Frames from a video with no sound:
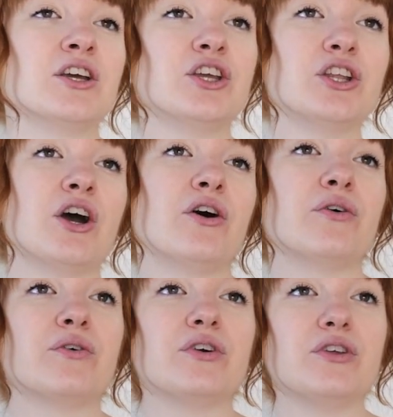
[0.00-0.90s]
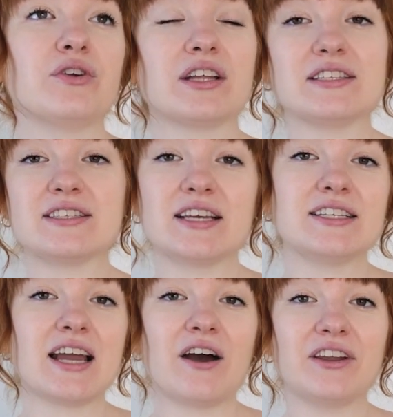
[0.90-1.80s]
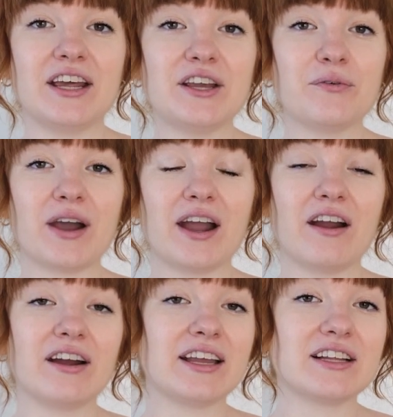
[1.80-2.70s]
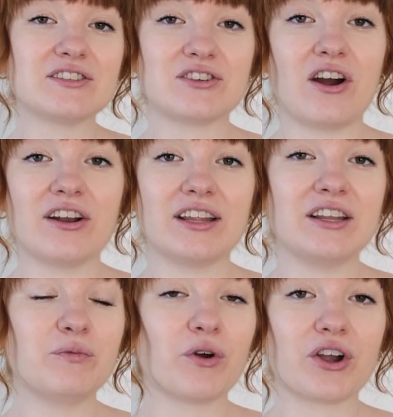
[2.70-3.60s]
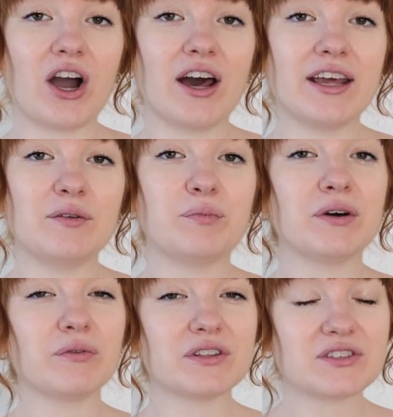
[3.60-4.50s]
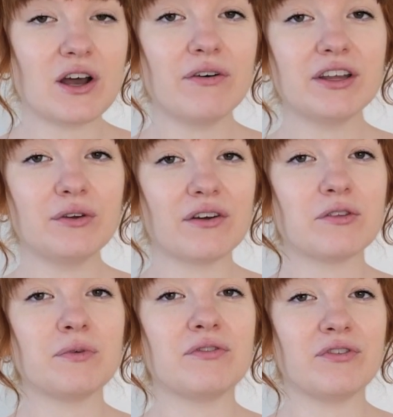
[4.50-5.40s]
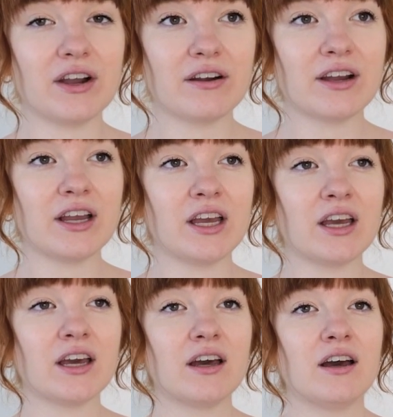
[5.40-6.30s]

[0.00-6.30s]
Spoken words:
you know, you can sit down anywhere and get started and work on it. But with sewing, you have to be very